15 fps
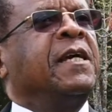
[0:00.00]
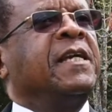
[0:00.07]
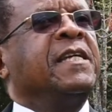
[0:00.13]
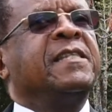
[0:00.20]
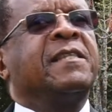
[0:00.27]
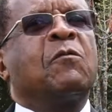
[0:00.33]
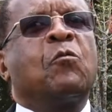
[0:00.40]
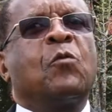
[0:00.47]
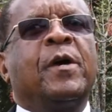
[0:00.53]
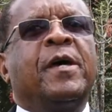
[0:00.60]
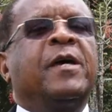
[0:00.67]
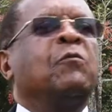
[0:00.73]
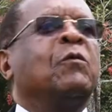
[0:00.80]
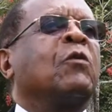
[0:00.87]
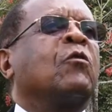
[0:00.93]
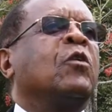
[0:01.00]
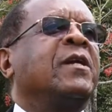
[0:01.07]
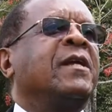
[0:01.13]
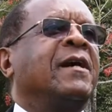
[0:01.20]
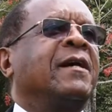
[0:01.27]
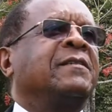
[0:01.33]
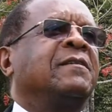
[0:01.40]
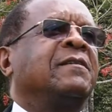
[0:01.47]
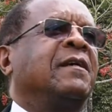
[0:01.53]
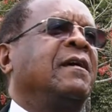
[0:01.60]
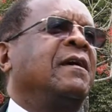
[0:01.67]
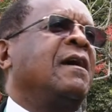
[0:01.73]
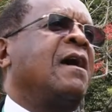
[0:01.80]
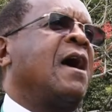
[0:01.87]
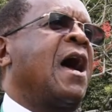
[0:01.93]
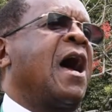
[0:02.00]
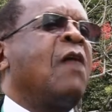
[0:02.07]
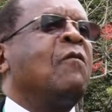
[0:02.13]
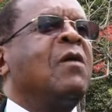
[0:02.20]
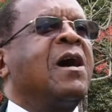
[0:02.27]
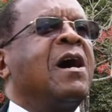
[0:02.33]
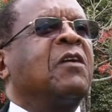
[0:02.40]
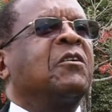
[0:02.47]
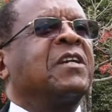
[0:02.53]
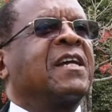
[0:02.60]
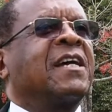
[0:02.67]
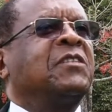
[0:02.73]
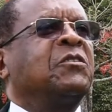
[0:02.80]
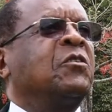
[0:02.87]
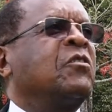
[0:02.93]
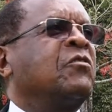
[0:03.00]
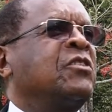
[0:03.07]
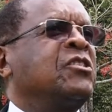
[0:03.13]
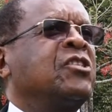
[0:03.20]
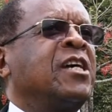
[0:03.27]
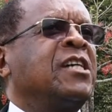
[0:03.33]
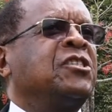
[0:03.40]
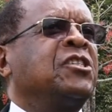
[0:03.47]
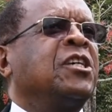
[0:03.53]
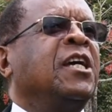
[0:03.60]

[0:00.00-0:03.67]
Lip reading: in the way we conduct our agricultural research,